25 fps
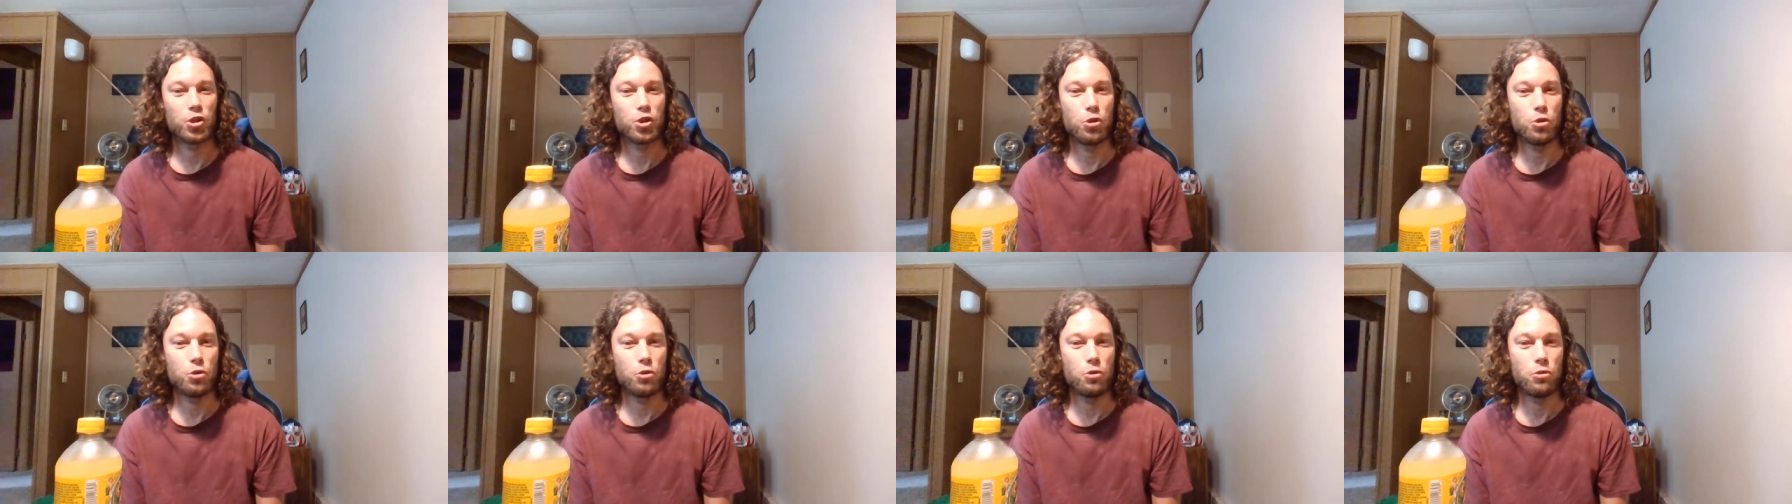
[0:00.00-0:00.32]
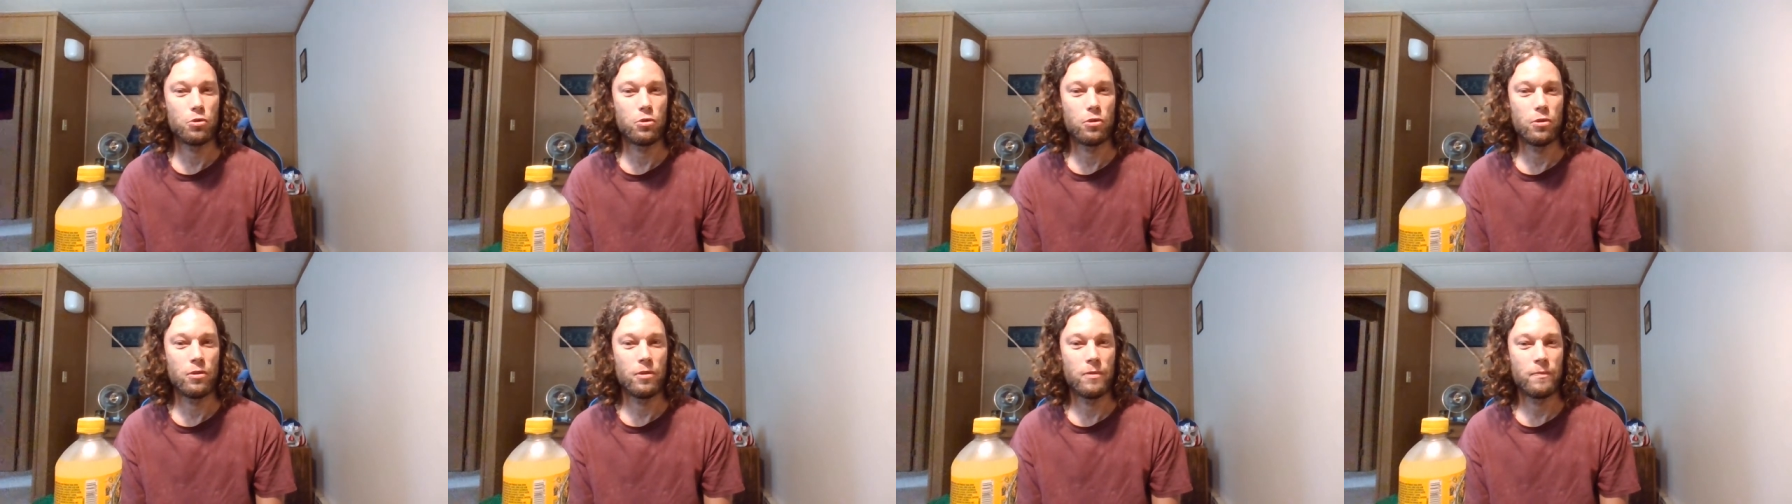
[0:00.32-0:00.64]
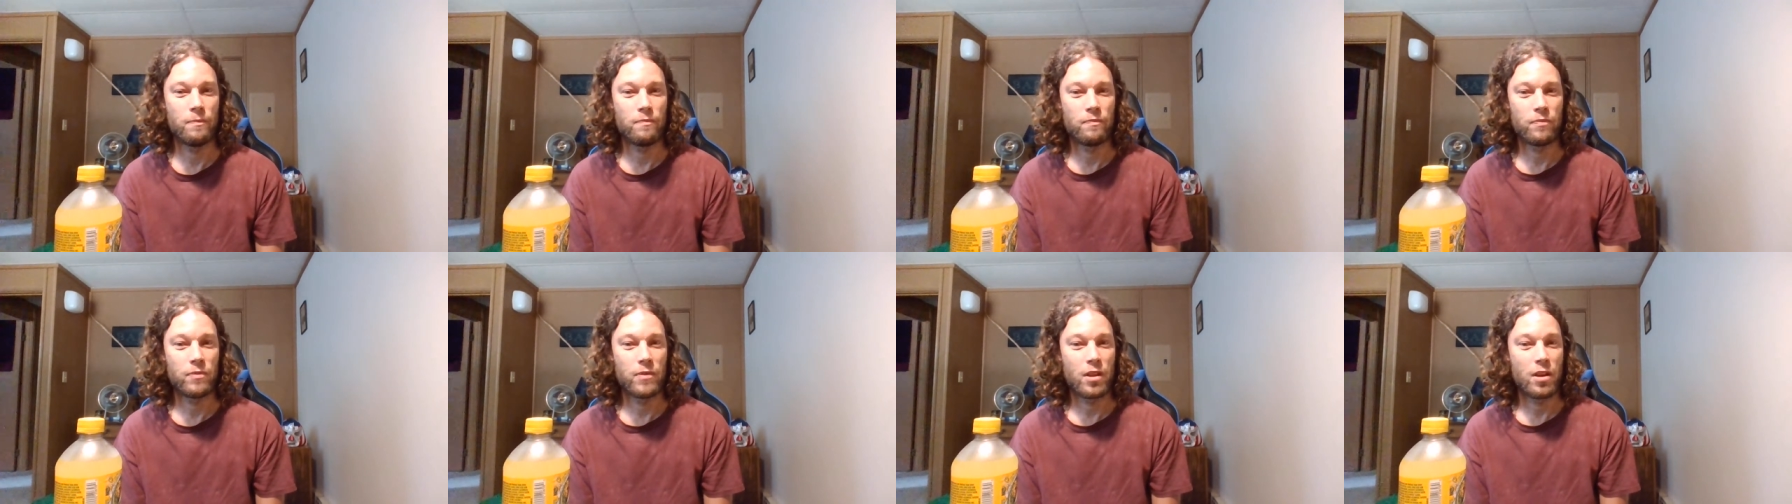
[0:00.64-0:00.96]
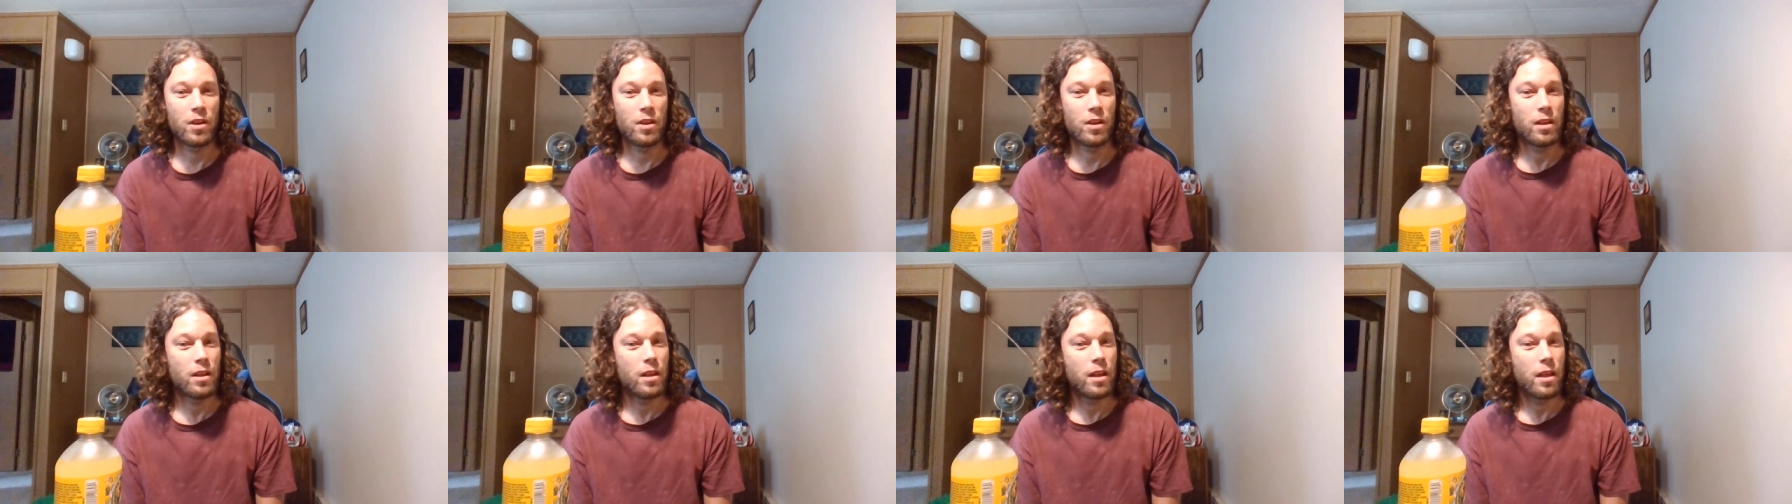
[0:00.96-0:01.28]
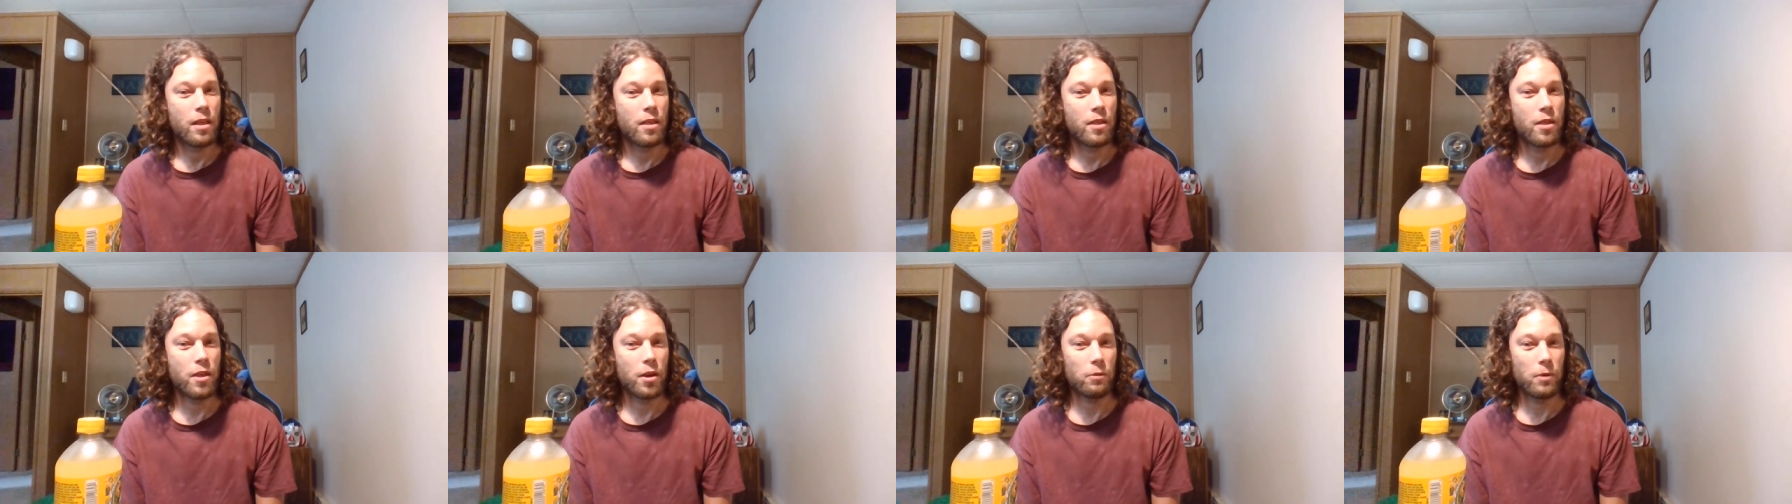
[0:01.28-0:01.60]
to
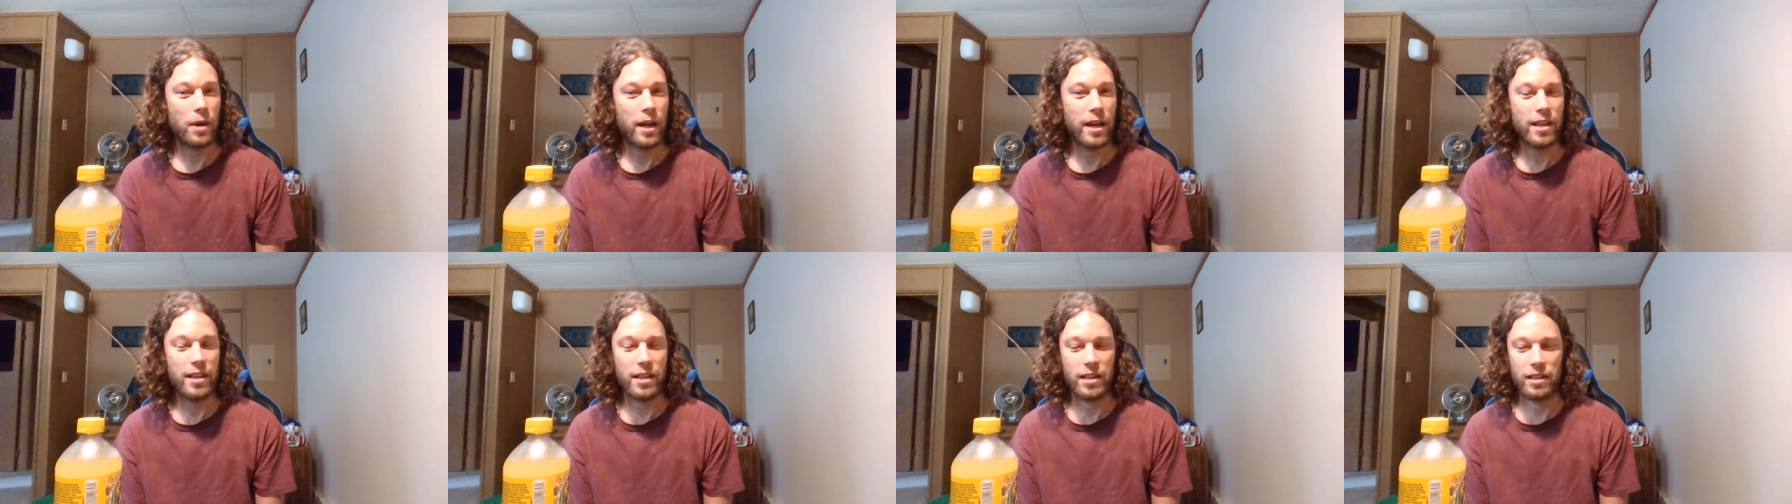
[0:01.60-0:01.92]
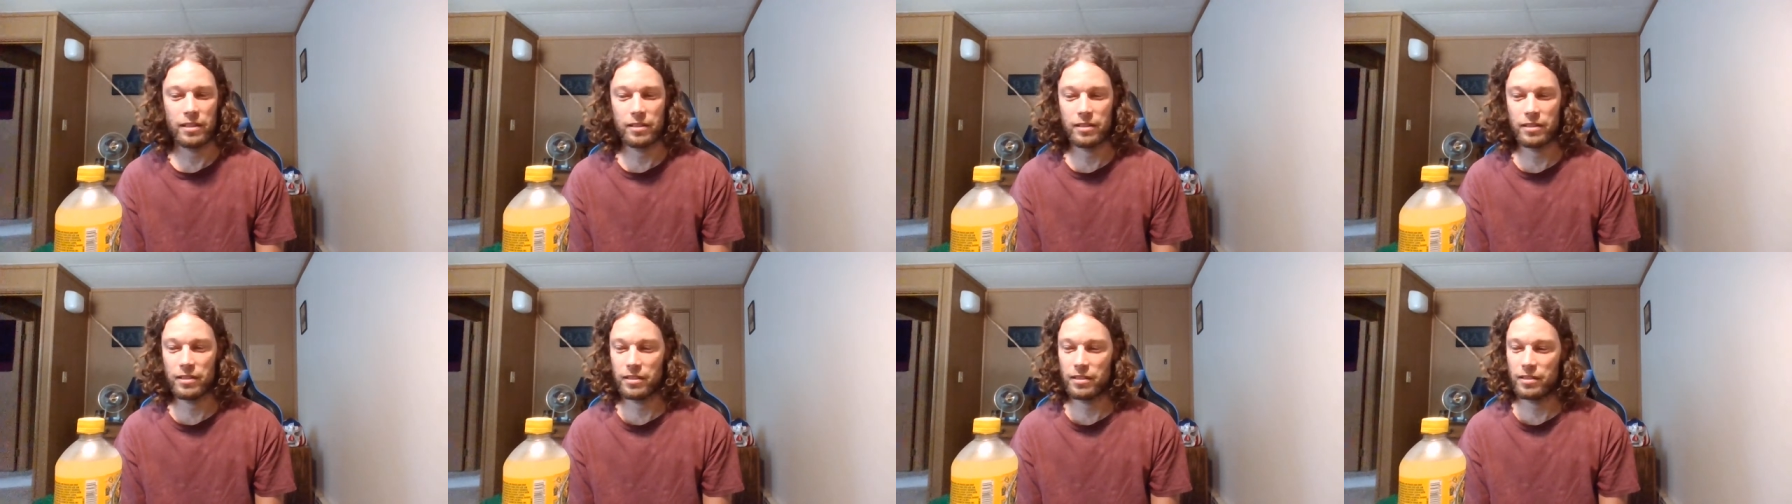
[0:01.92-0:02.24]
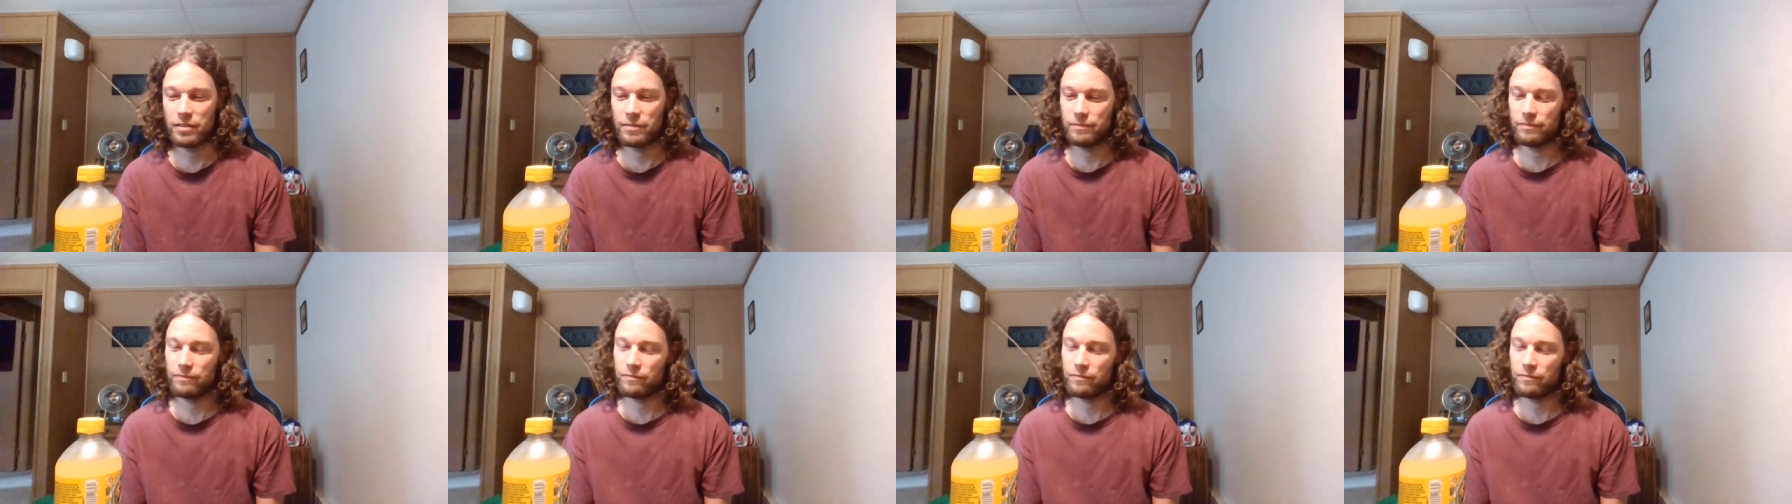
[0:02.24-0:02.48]
the ratings.